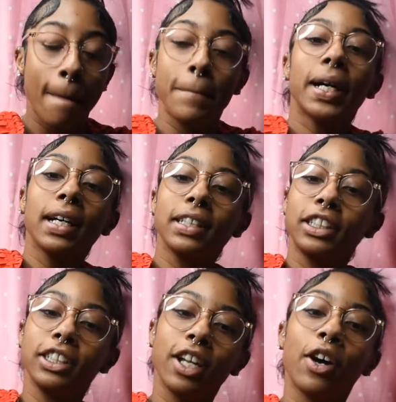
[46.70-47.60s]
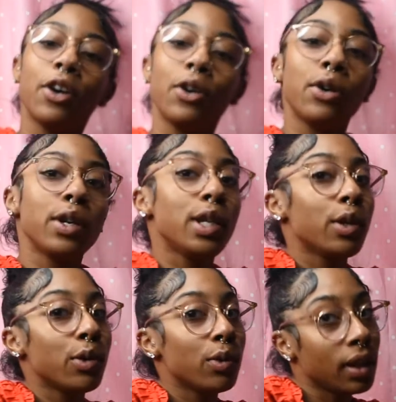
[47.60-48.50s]
But you know,
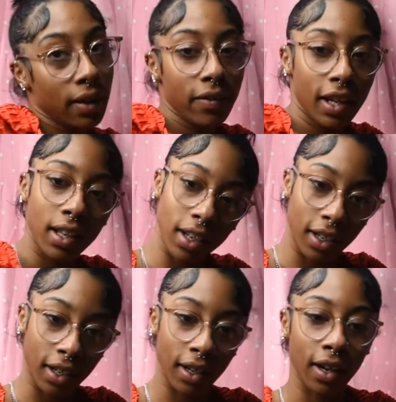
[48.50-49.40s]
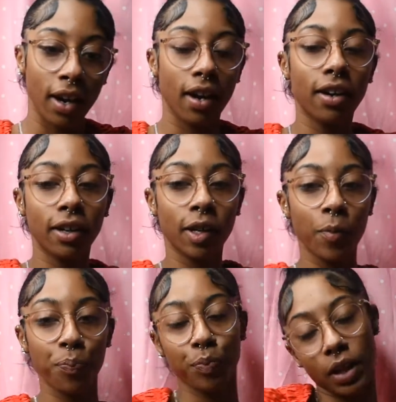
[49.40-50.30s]
you live and you learn.
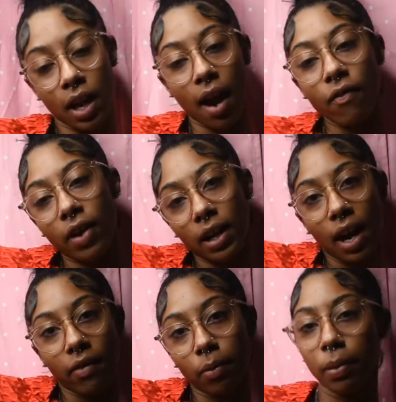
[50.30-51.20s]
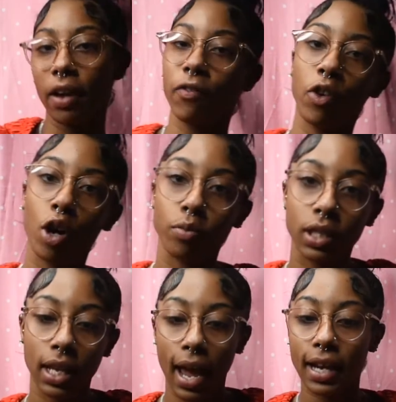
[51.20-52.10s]
I finally have the platforms
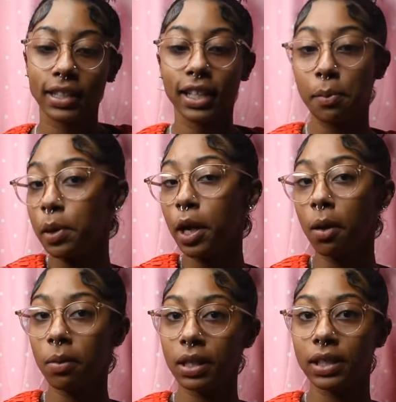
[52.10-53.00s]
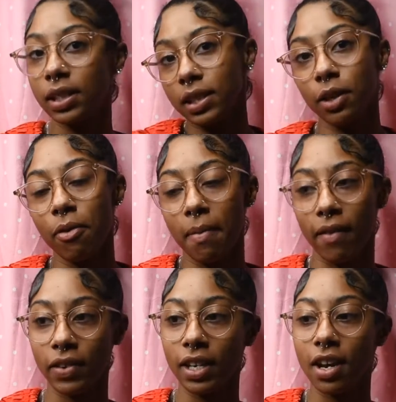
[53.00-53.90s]
to actually become consistent with my
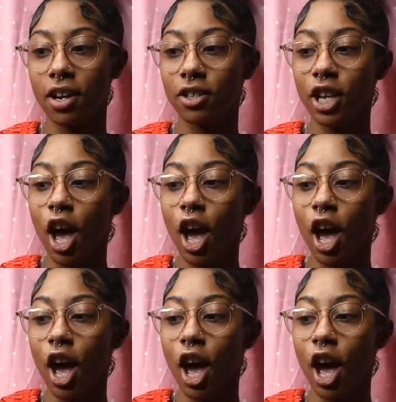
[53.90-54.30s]
videos.